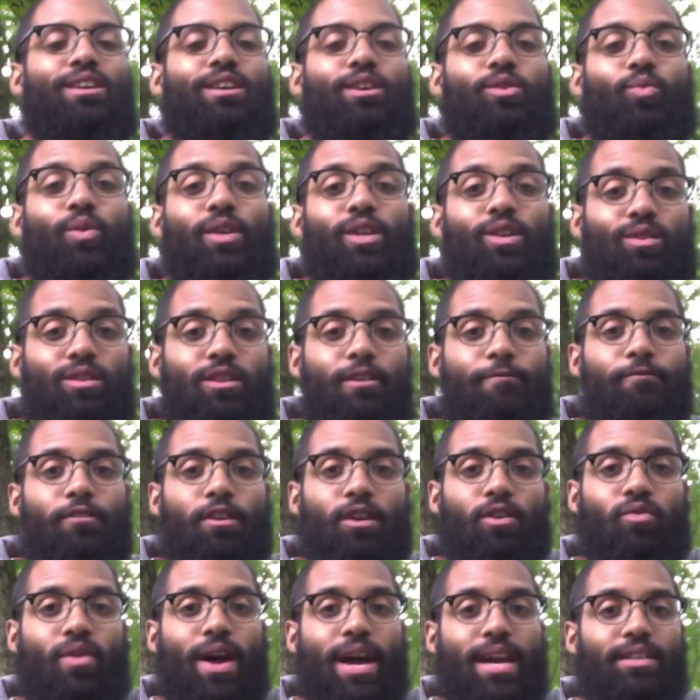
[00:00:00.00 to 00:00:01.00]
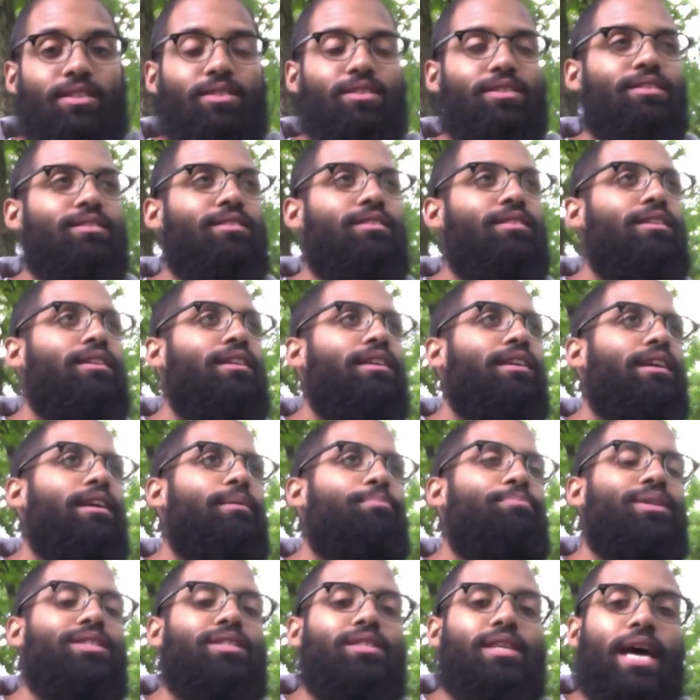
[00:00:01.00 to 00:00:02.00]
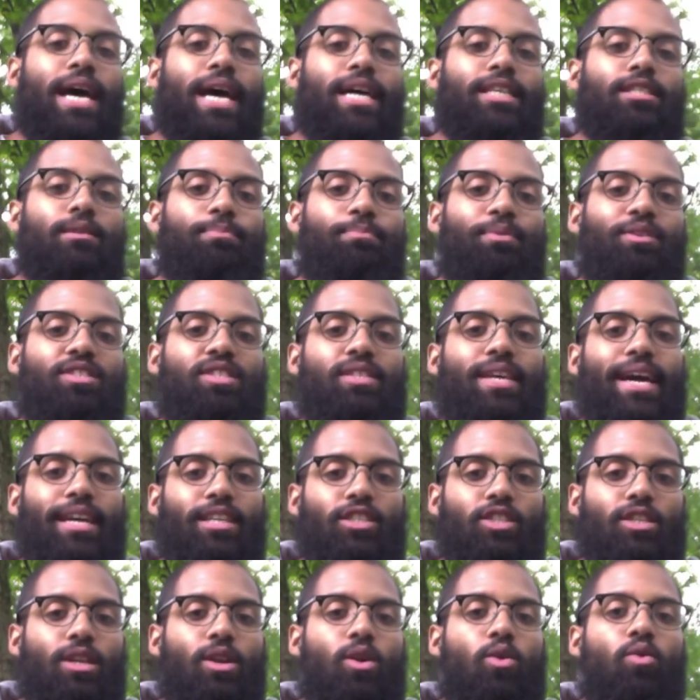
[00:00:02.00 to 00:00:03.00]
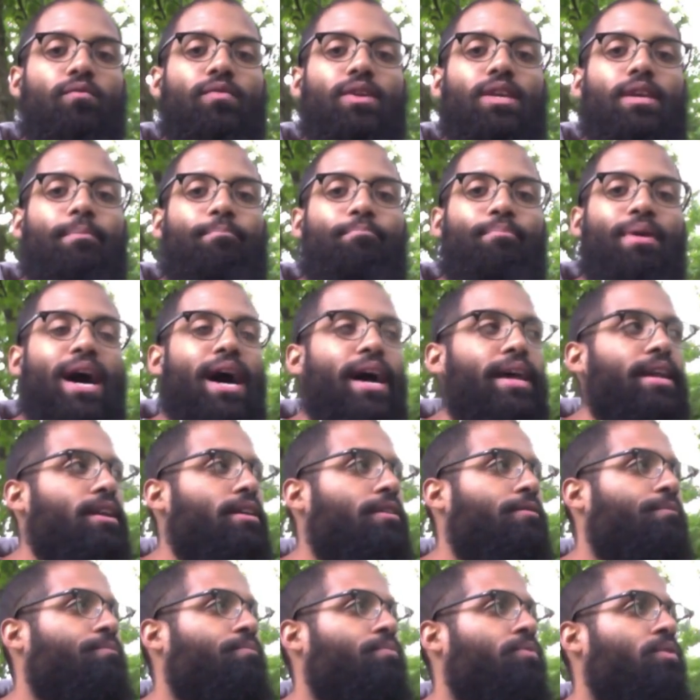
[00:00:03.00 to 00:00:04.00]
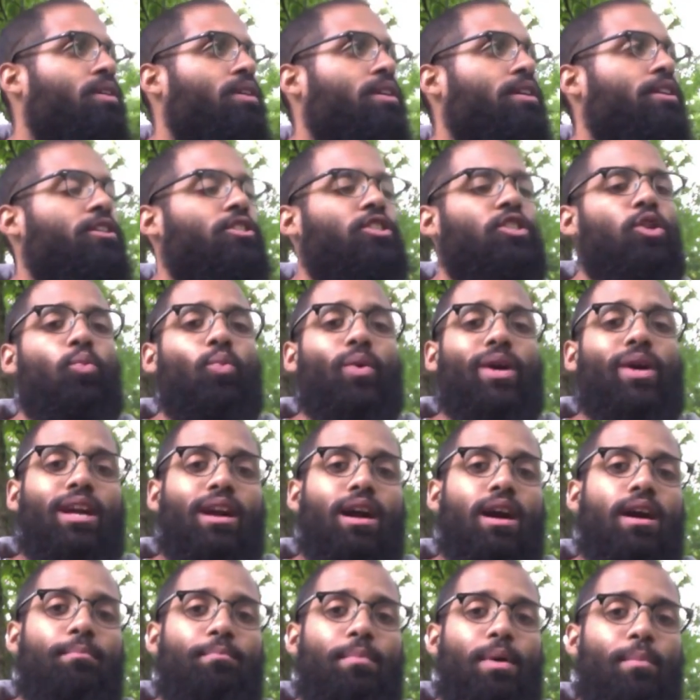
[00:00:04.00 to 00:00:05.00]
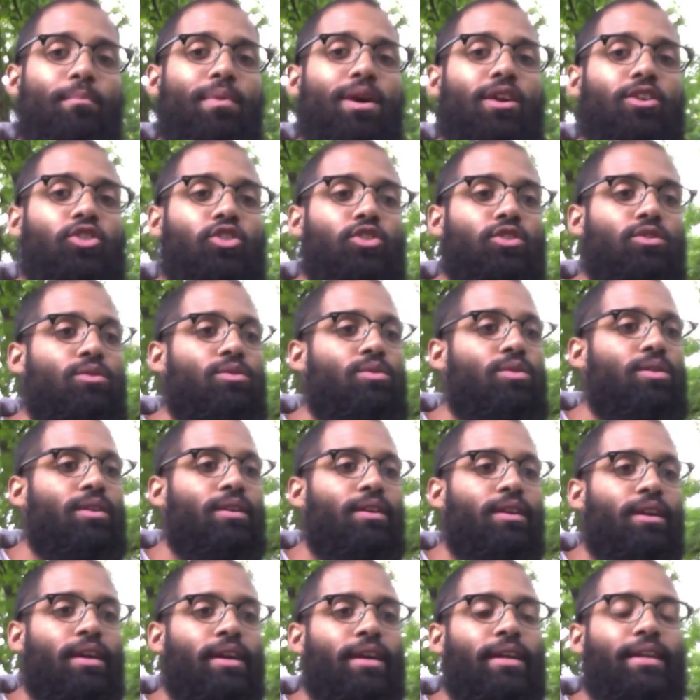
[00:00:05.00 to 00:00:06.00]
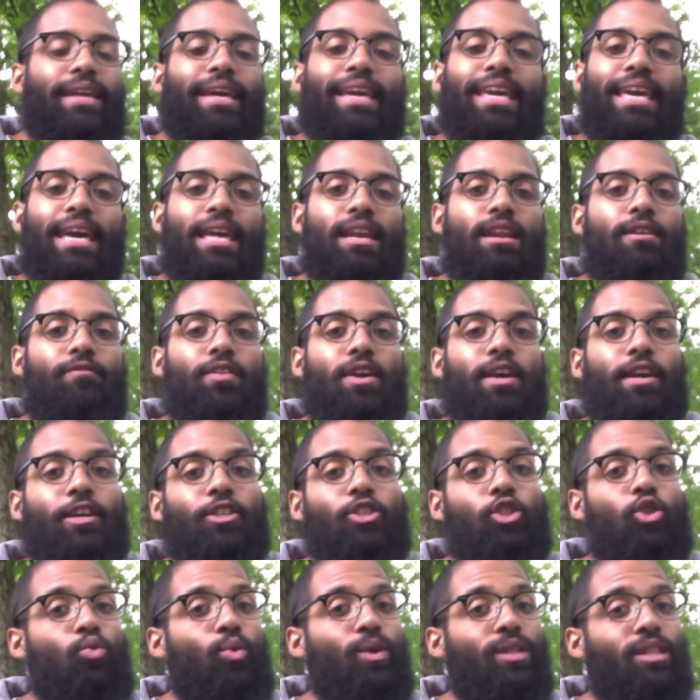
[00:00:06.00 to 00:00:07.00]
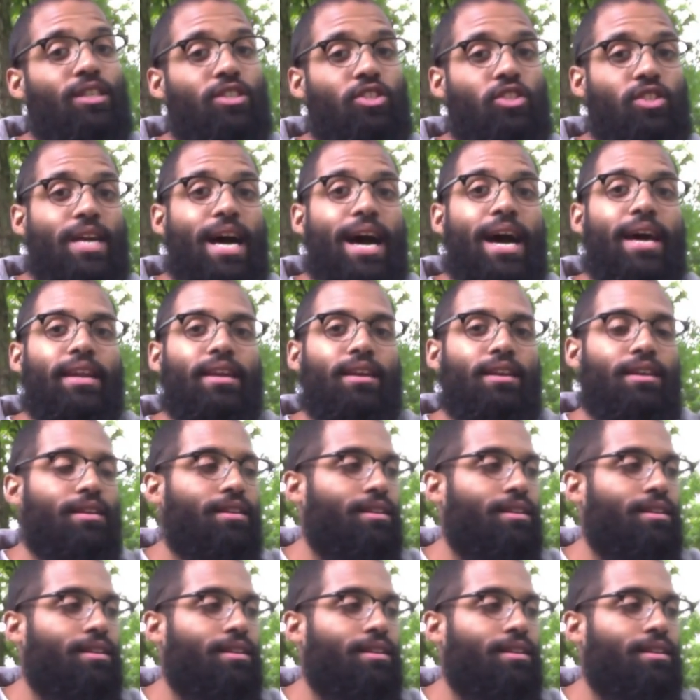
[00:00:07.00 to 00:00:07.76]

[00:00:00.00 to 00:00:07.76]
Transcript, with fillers: When you live for Christ, he puts a hedge of protection over your body. So when they come amongst you, they can't even hit you with the shotty.